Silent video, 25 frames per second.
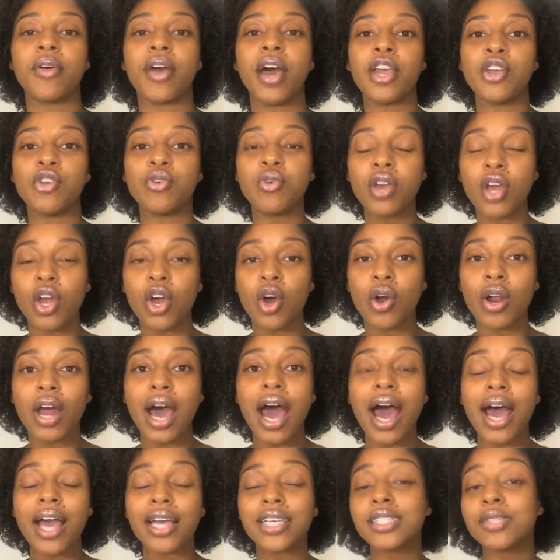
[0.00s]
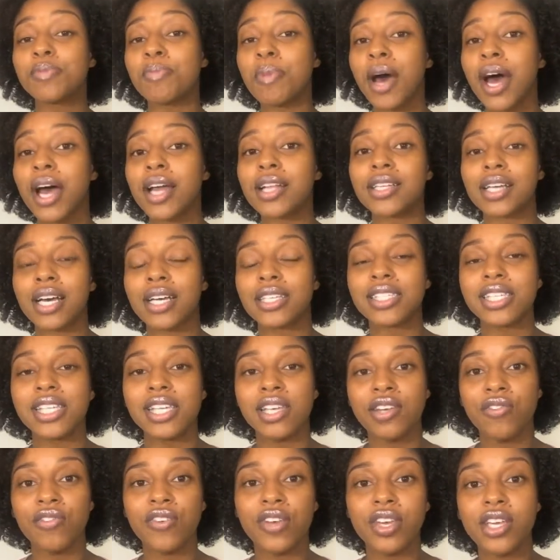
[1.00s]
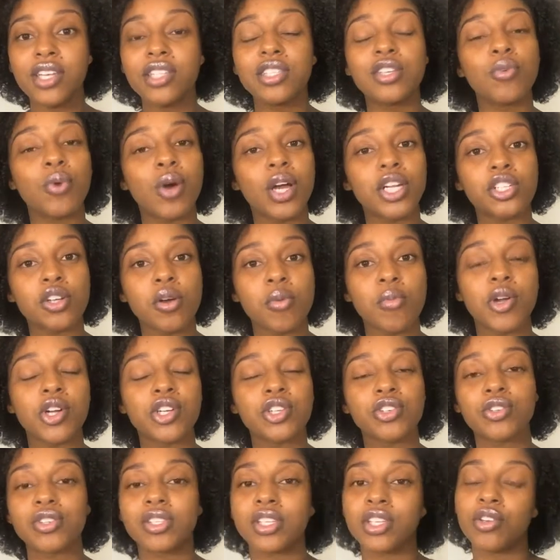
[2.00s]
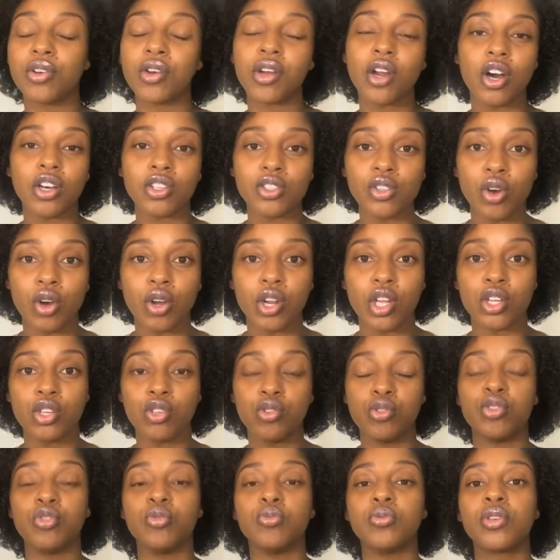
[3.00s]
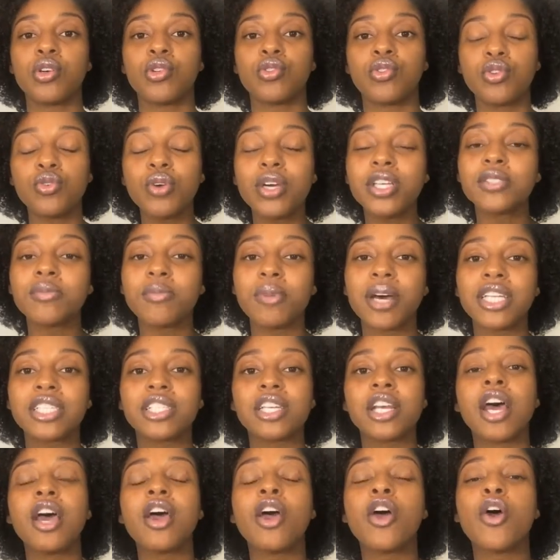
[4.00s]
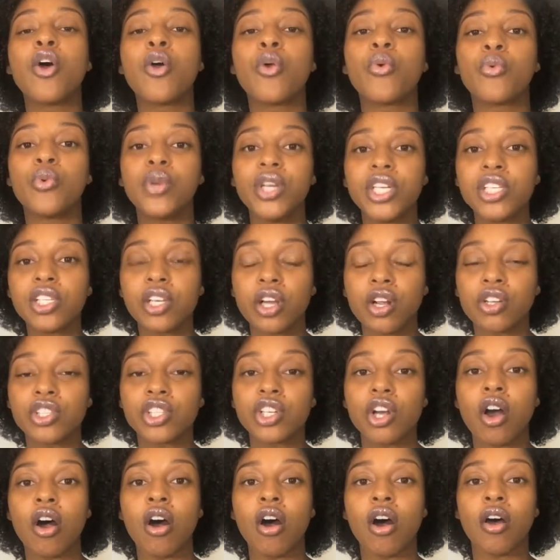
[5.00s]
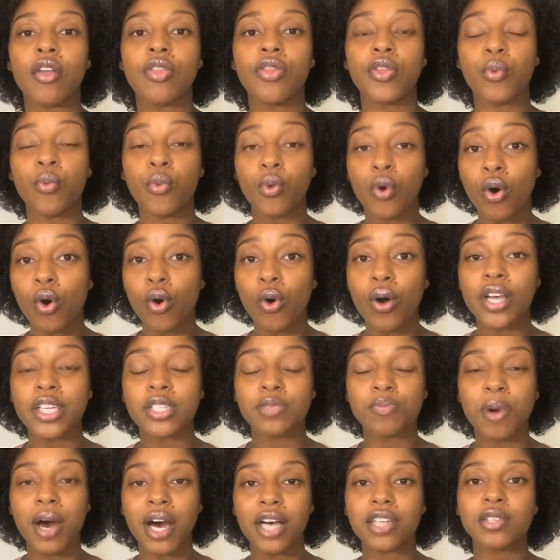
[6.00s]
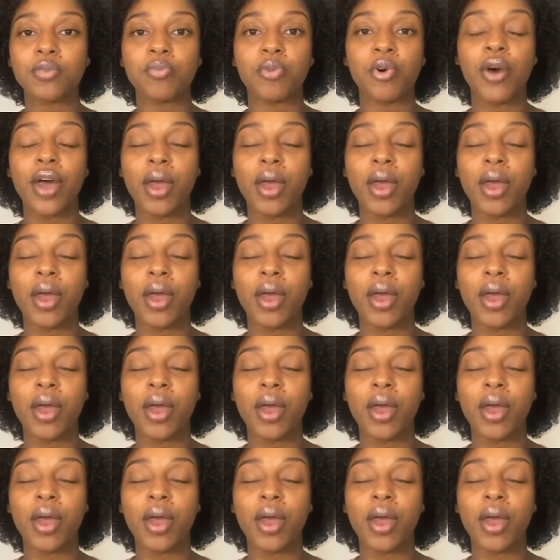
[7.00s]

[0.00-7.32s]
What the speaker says: You can go to ispot.tv to watch commercials, and you can also go to YouTube. So do as much research on the role as possible,